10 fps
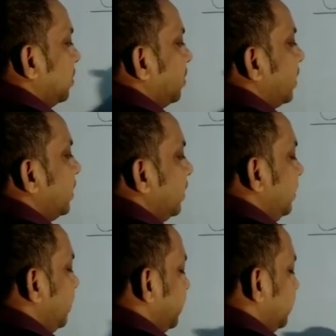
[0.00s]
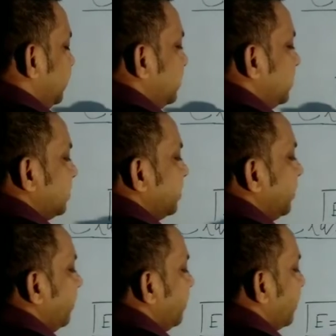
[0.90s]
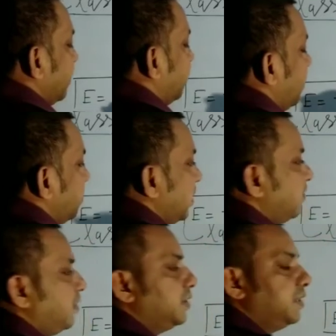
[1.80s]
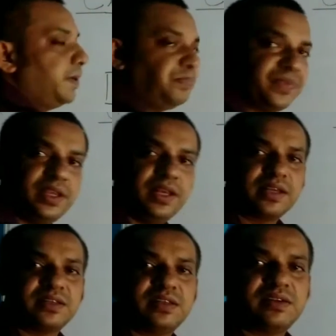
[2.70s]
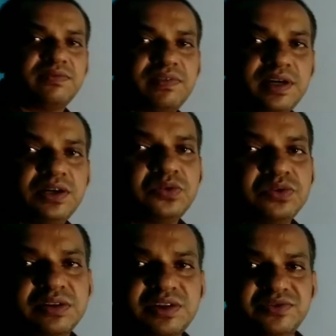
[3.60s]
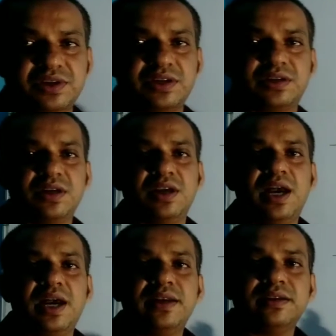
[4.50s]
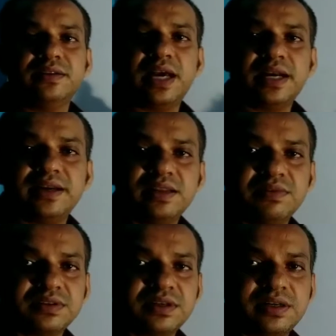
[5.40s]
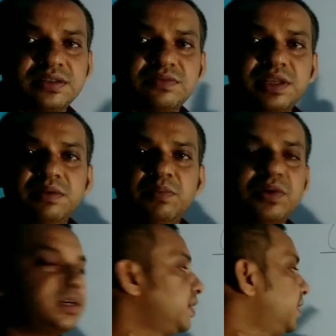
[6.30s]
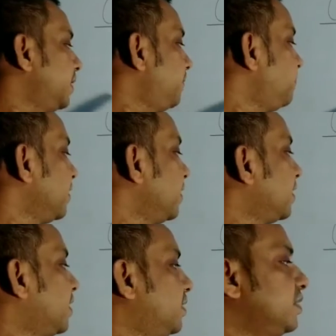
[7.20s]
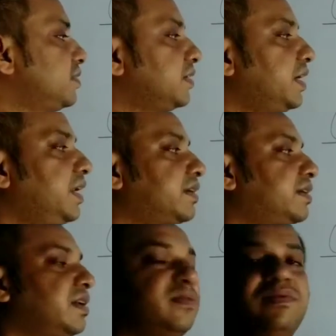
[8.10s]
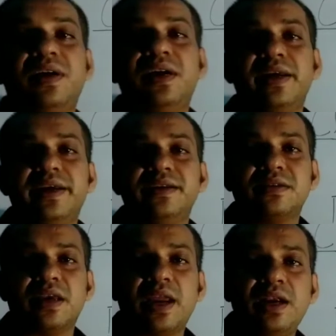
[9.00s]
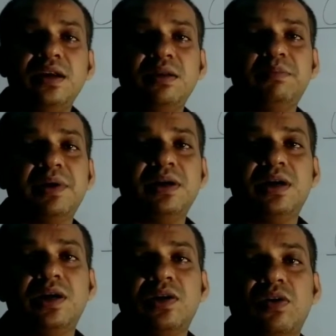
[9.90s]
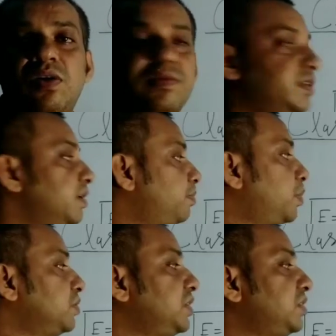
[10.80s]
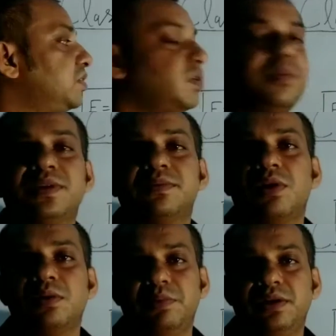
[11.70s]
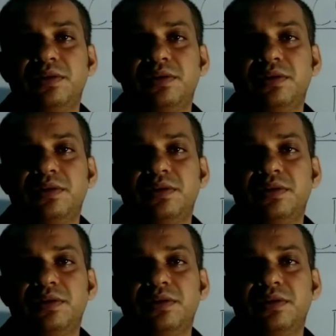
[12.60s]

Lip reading: Okay? This is the formula for the electric field due to the thin sheet. And in that derivation, it is very important here. This electric field is independent of the position of this point P.